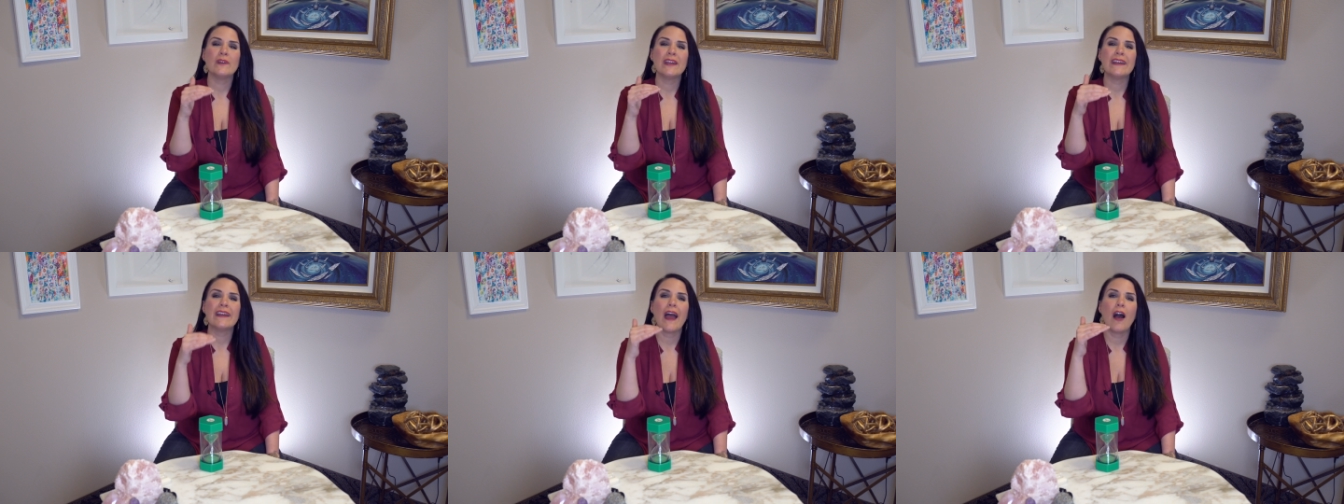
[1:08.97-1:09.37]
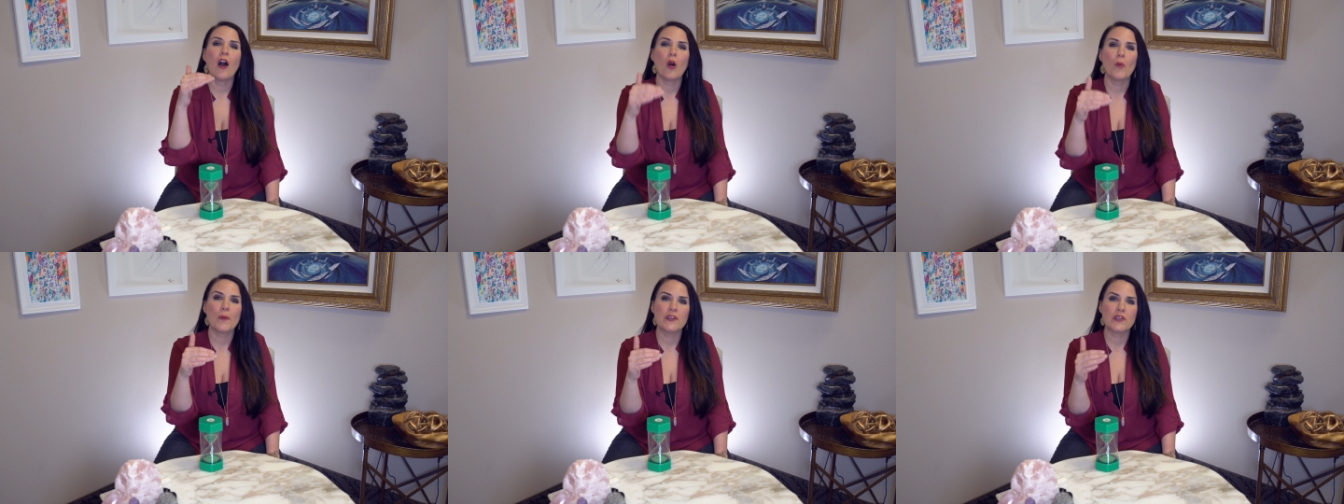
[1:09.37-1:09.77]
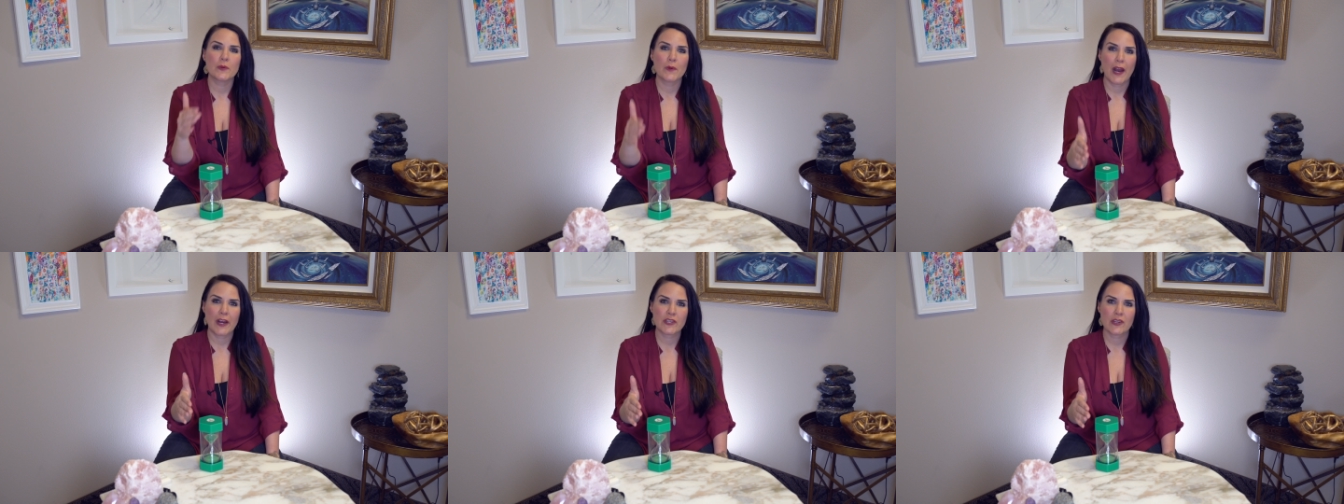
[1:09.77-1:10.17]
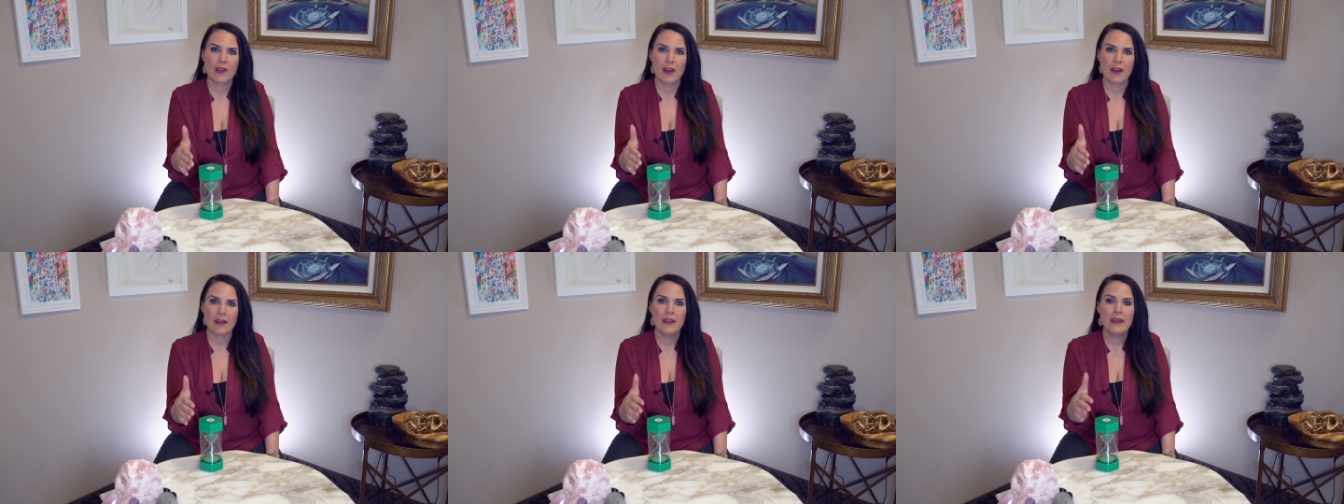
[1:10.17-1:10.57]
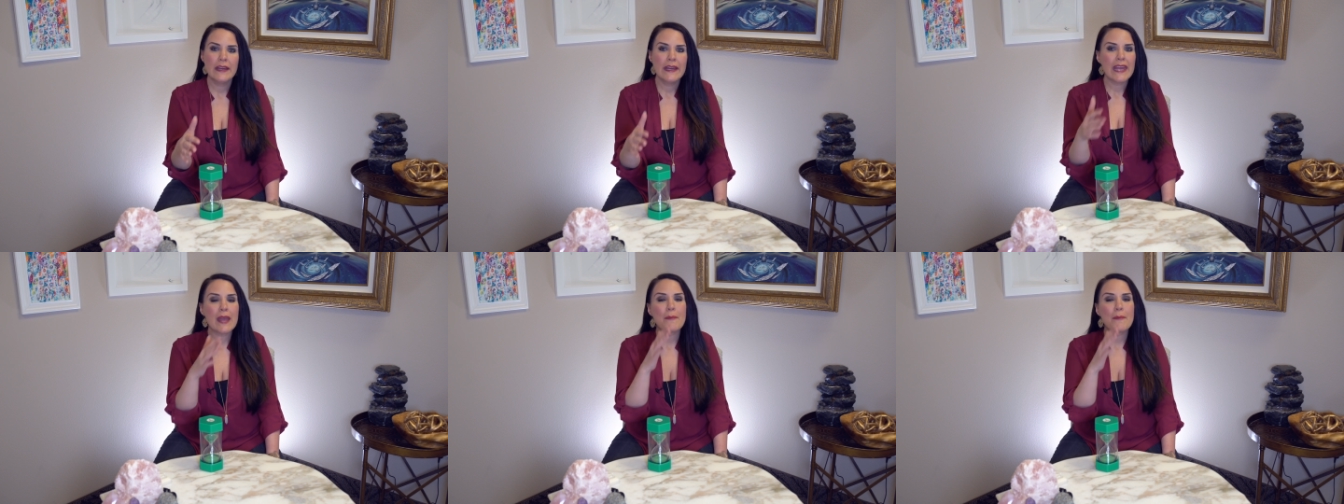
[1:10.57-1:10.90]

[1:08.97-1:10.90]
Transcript: need help and direction on.